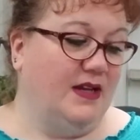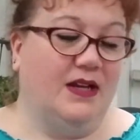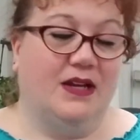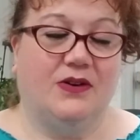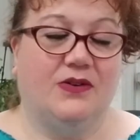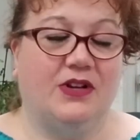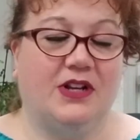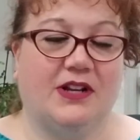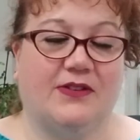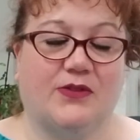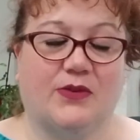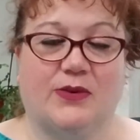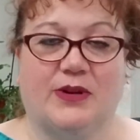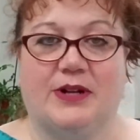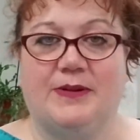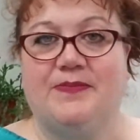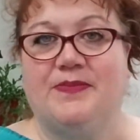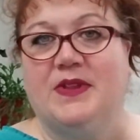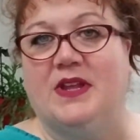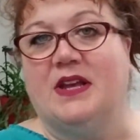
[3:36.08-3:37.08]
we never will.
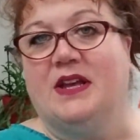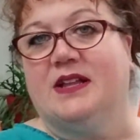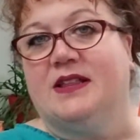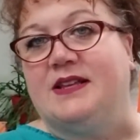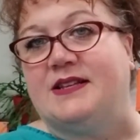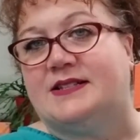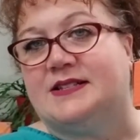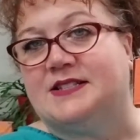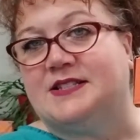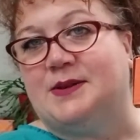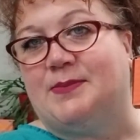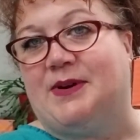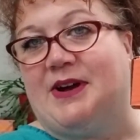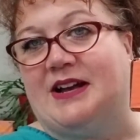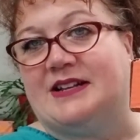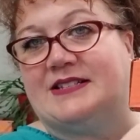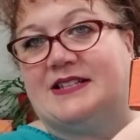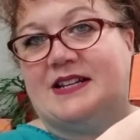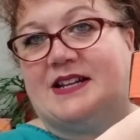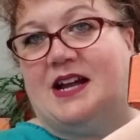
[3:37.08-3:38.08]
This is the
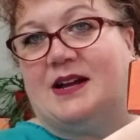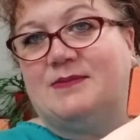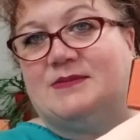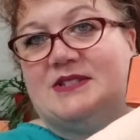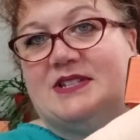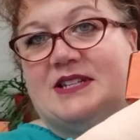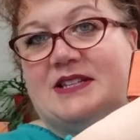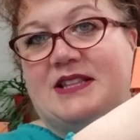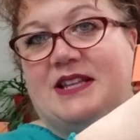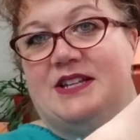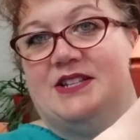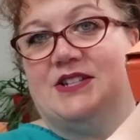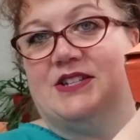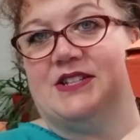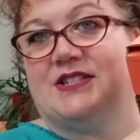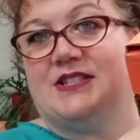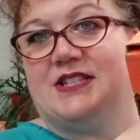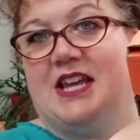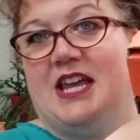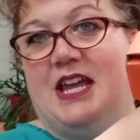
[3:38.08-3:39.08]
box it comes in. They
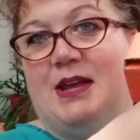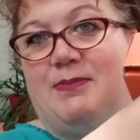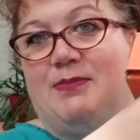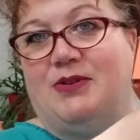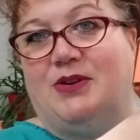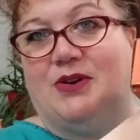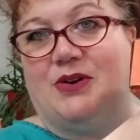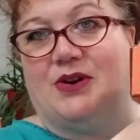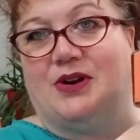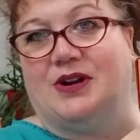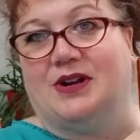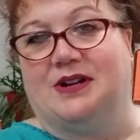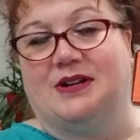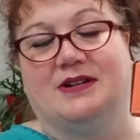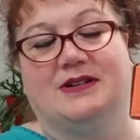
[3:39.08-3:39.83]
just tape your